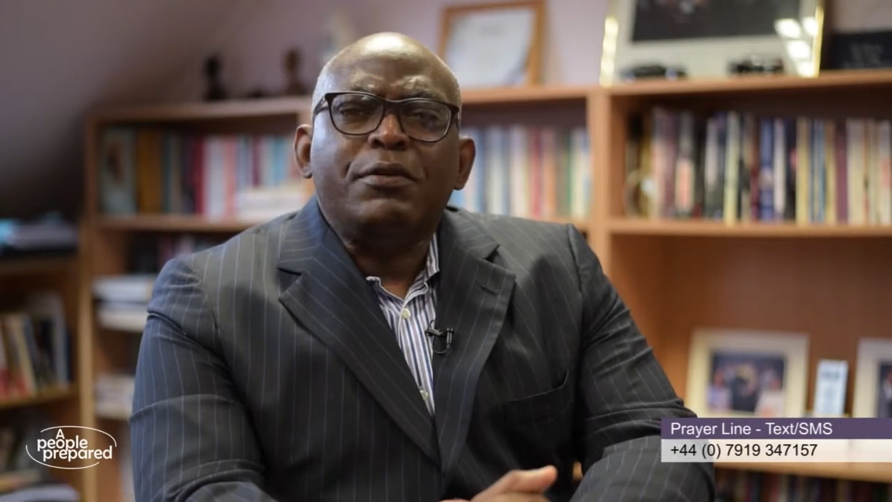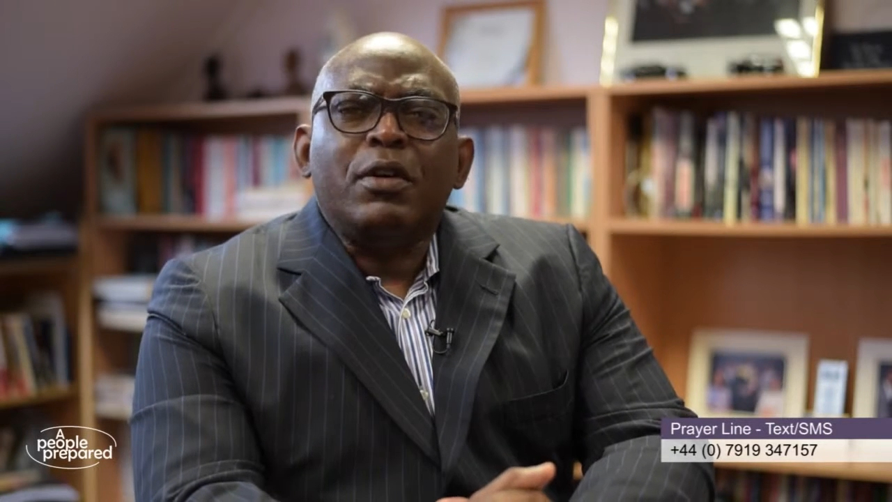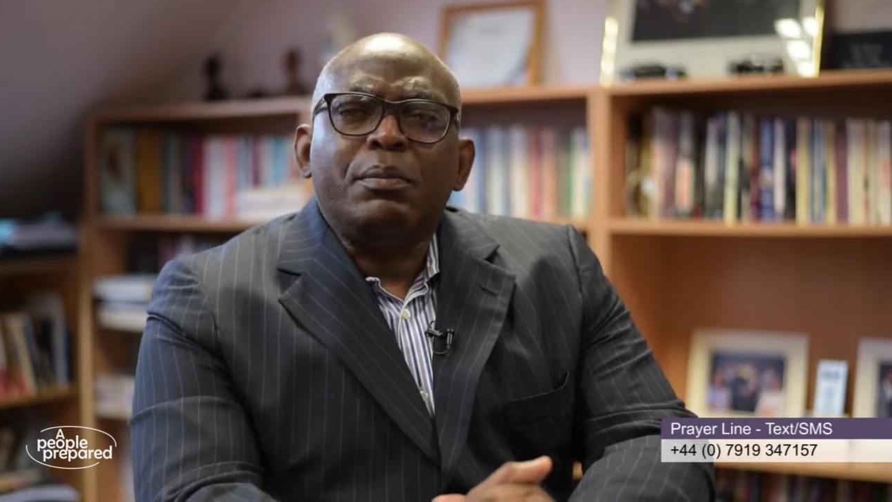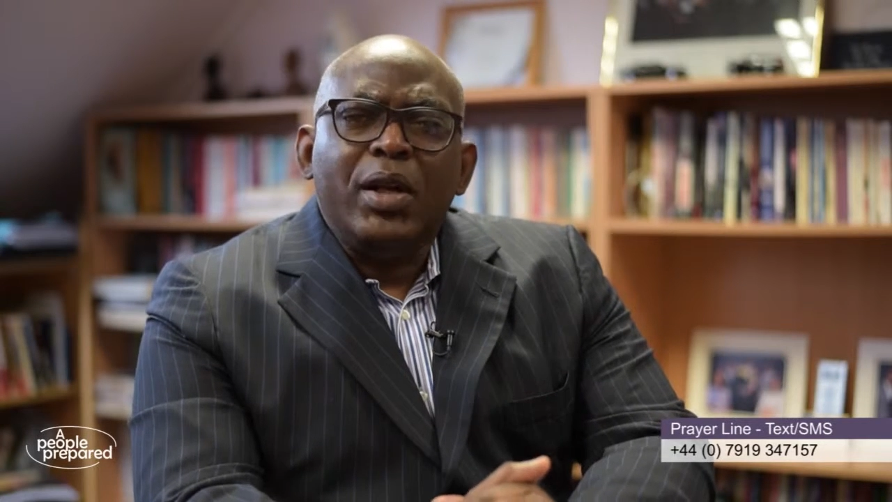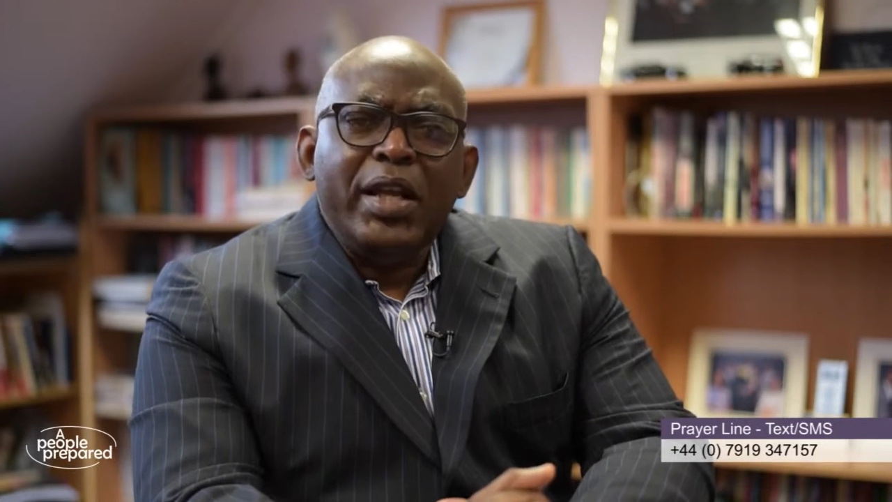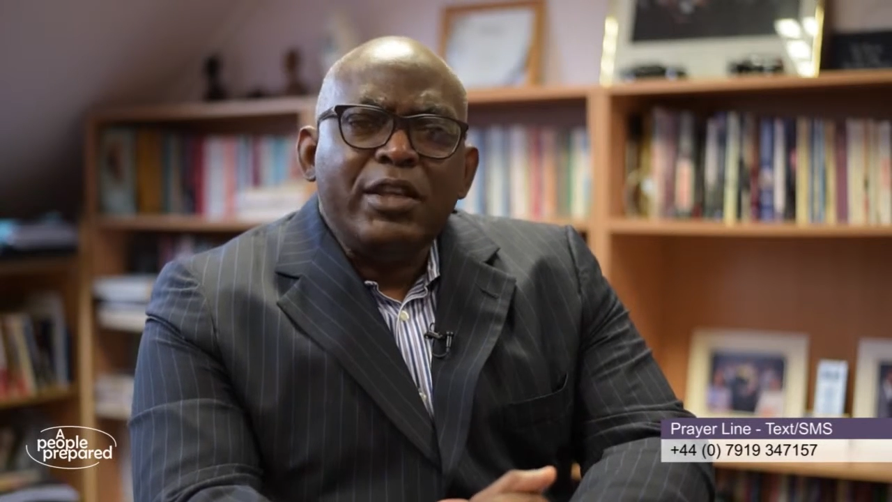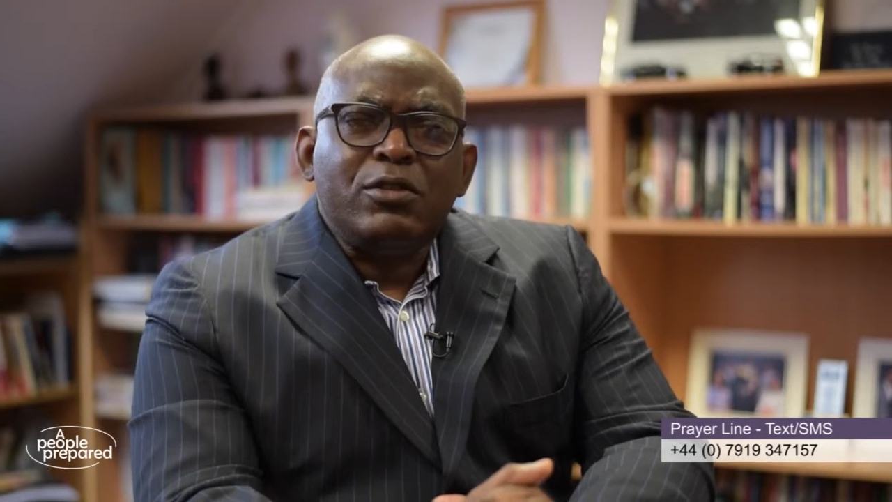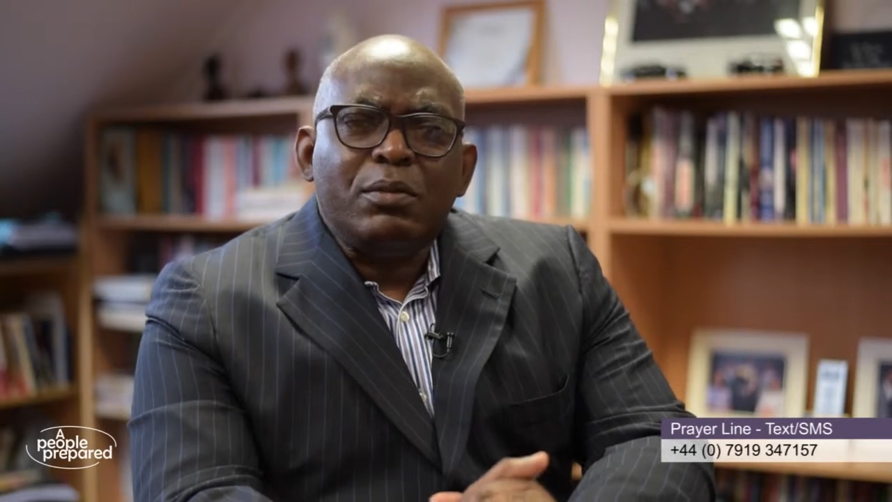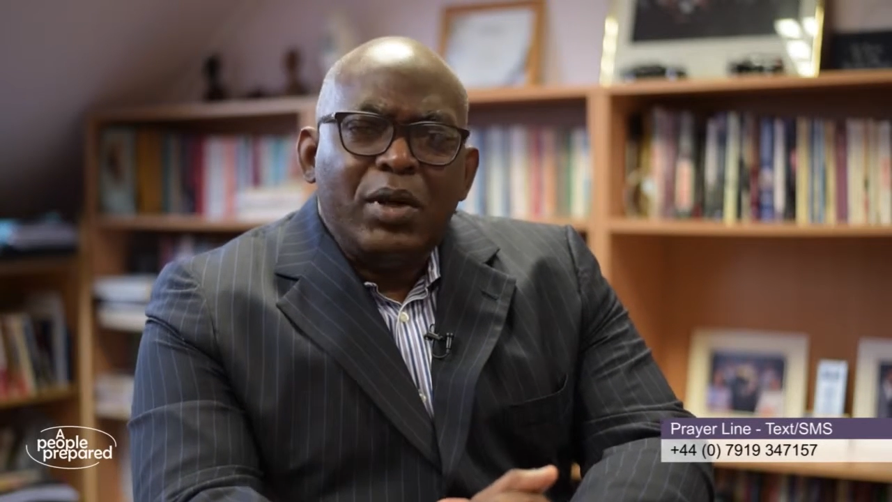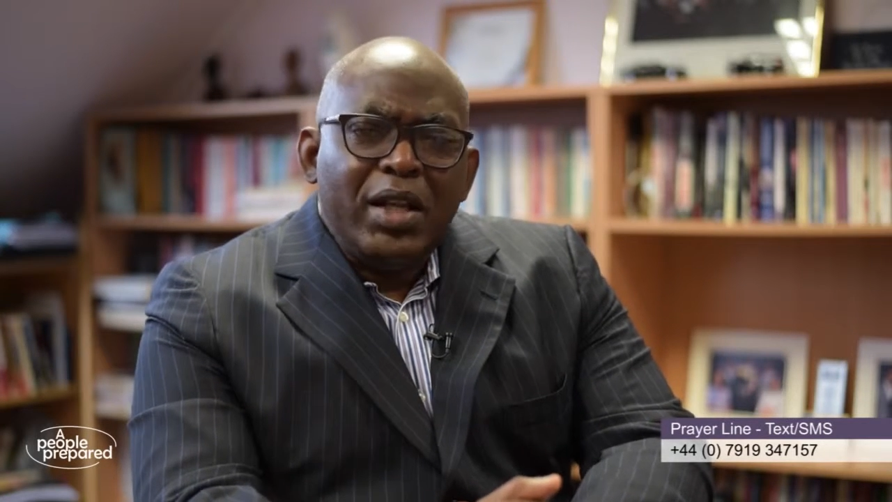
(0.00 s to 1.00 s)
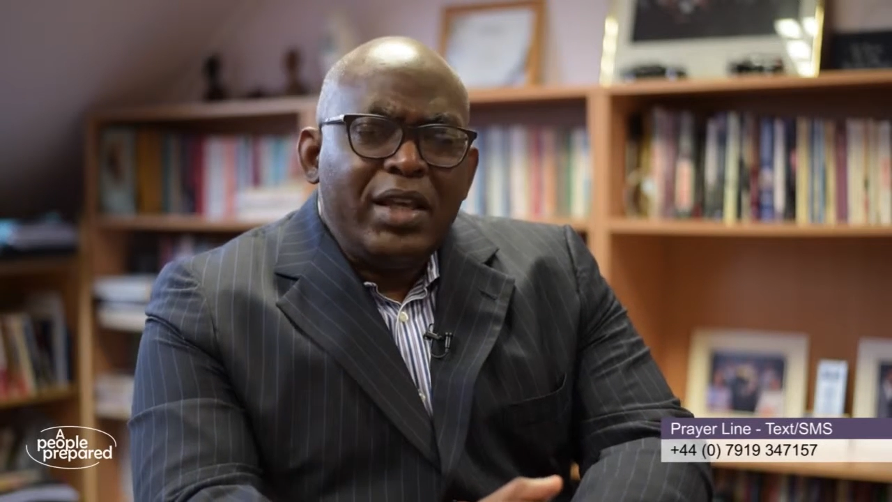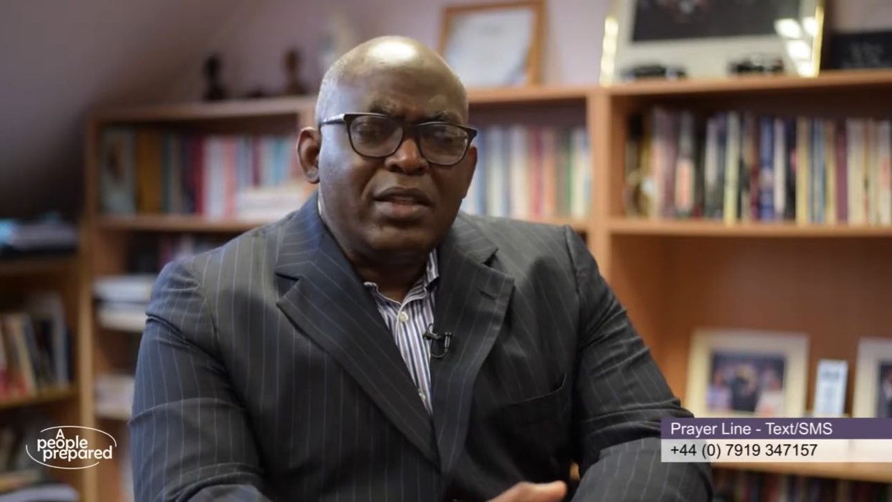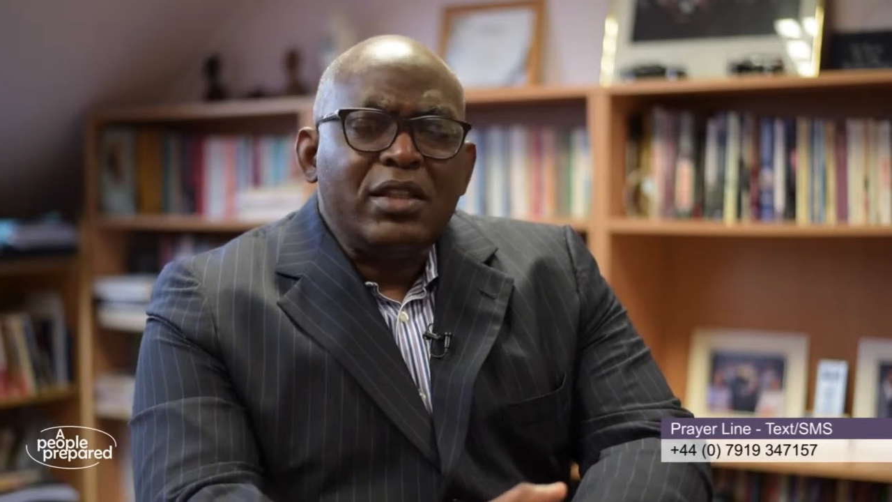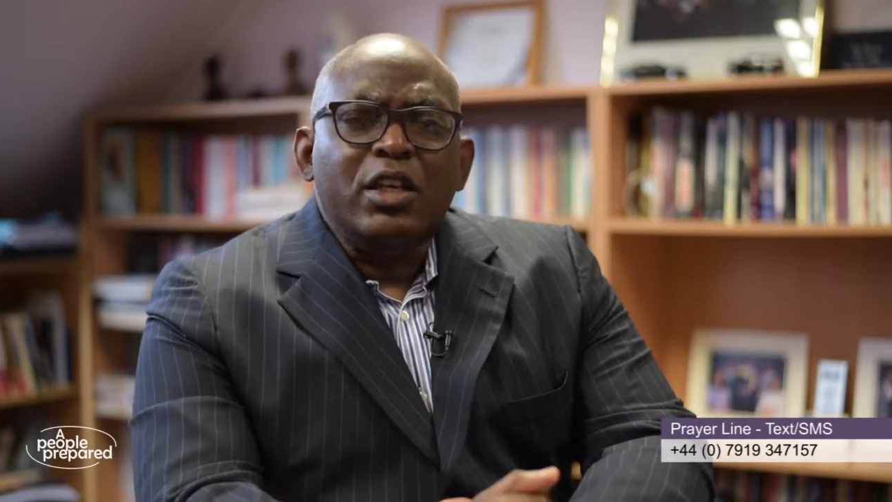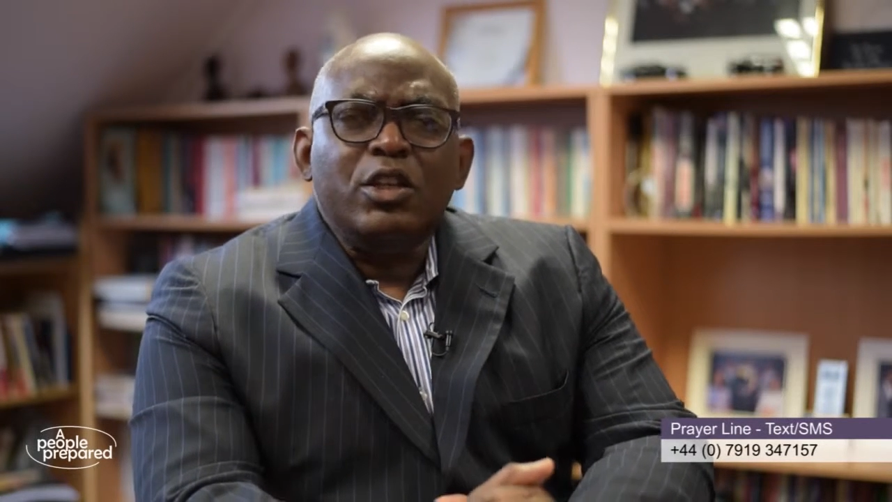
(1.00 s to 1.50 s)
from place to place